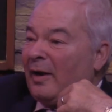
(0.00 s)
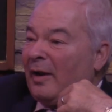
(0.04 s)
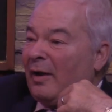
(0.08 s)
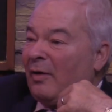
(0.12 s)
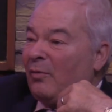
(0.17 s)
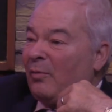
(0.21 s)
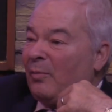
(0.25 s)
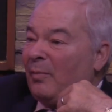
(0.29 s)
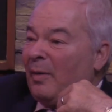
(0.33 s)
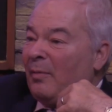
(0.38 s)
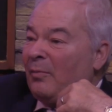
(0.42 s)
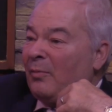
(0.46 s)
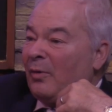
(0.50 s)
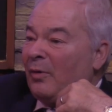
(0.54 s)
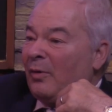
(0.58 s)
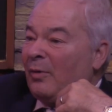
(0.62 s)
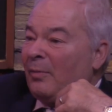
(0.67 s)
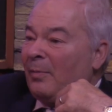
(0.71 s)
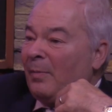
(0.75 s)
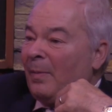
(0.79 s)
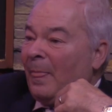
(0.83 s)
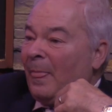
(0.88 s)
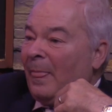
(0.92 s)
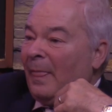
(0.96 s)
I remember
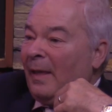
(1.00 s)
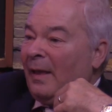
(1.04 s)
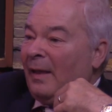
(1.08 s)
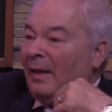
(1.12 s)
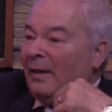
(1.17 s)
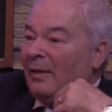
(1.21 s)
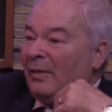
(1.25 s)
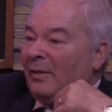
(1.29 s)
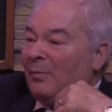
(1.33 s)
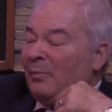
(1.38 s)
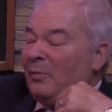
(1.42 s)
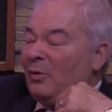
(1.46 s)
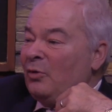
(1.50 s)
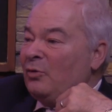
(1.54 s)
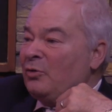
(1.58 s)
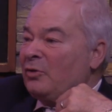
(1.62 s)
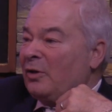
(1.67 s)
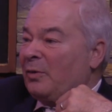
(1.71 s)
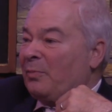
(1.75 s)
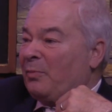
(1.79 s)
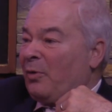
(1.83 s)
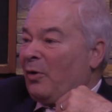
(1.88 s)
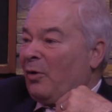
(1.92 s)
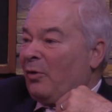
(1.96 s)
the
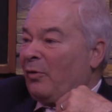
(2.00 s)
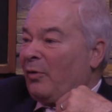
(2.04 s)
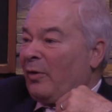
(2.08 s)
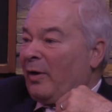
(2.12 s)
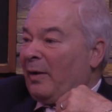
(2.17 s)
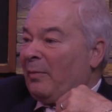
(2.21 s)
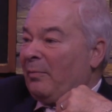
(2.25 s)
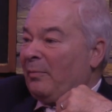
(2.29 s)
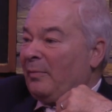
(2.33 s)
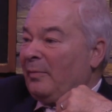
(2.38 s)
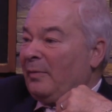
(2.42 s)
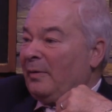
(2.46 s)
music program.